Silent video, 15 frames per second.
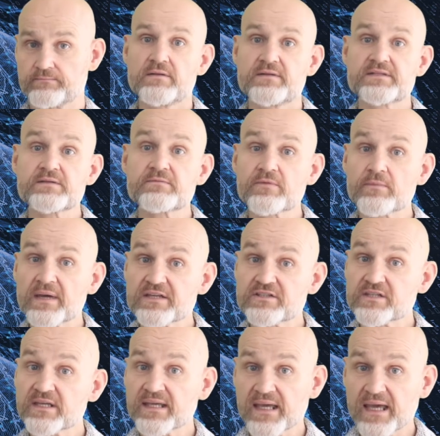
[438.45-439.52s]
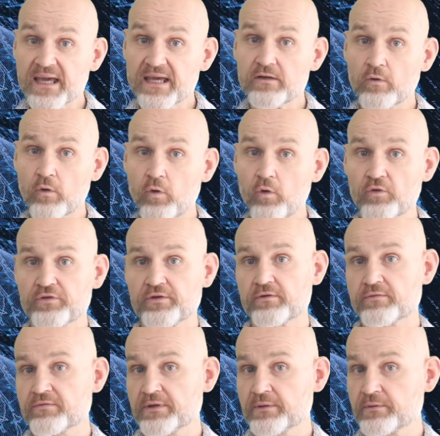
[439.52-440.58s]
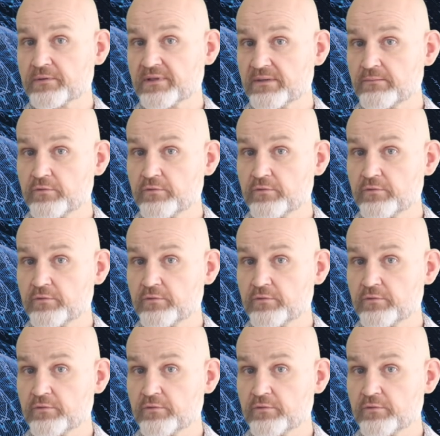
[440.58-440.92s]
This information can also frequently